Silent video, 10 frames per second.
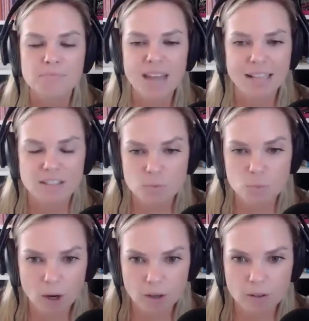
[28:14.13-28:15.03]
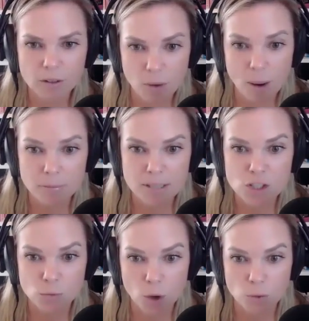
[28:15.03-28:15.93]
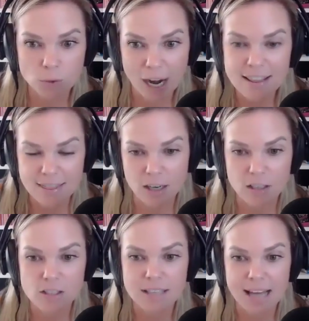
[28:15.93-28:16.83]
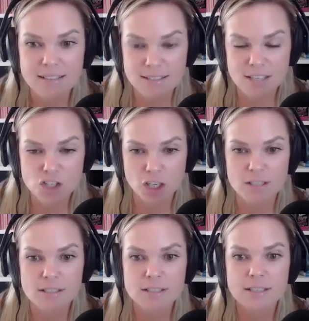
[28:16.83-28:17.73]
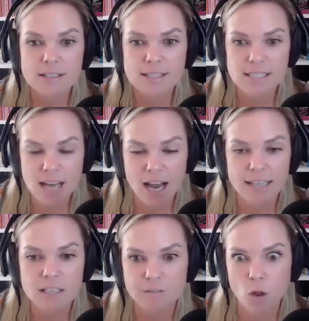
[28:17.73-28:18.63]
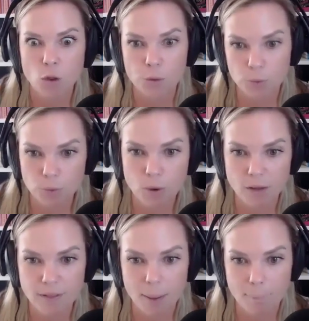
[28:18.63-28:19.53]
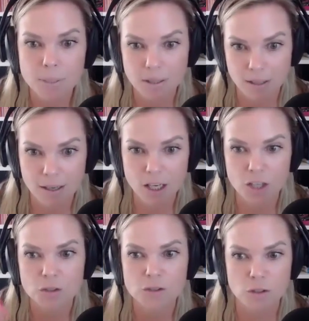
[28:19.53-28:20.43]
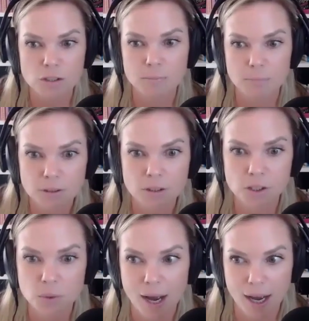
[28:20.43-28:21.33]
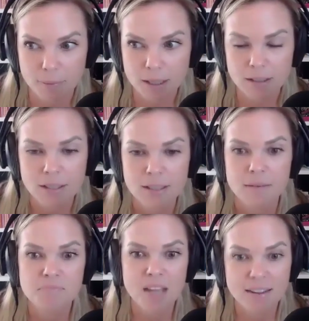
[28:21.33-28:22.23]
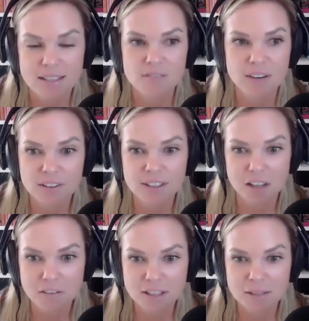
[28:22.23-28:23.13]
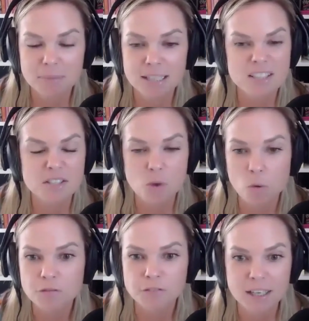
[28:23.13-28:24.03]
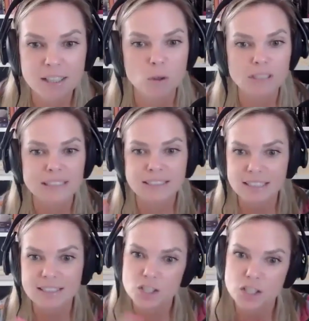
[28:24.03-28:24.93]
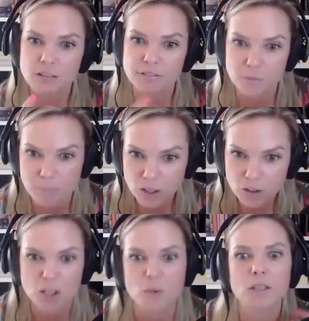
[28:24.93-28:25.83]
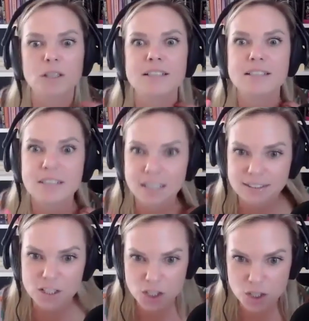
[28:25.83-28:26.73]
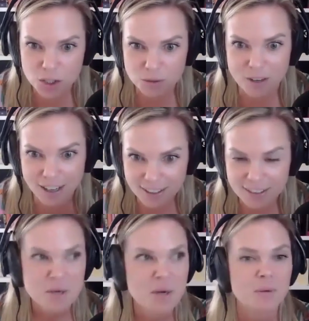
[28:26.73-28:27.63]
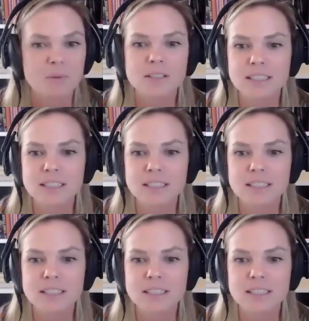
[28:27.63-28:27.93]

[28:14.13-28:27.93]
that's where the rubber meets the road right there is that decision decide to follow through on that plan and you'll start to build a new habit and that's very loving but it's so funny we're addicted to the familiar we're addicted to right we're yes.